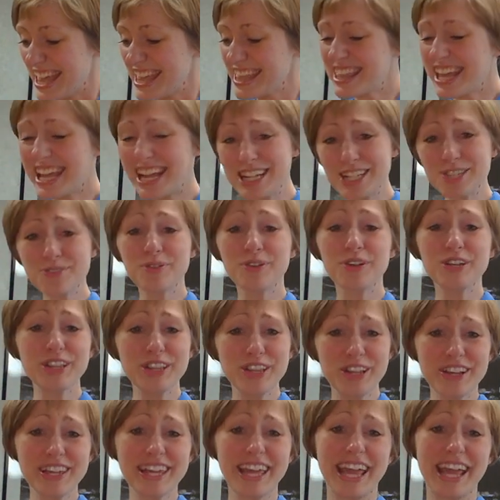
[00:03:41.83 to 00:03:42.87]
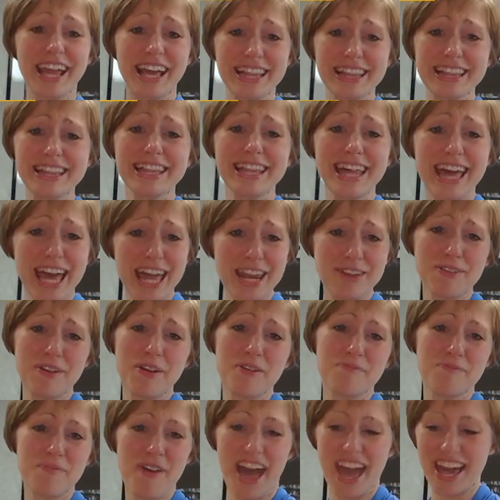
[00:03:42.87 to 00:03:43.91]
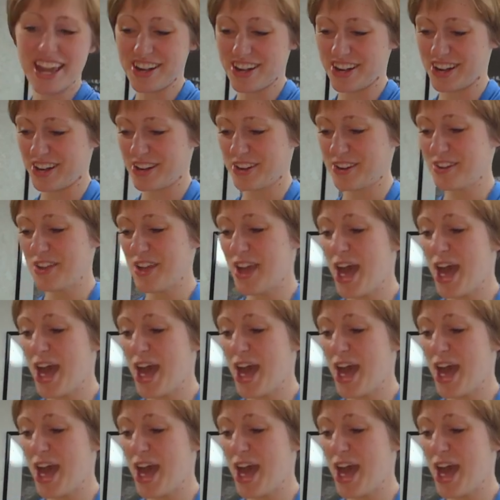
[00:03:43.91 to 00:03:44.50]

Things were looking a little bit better.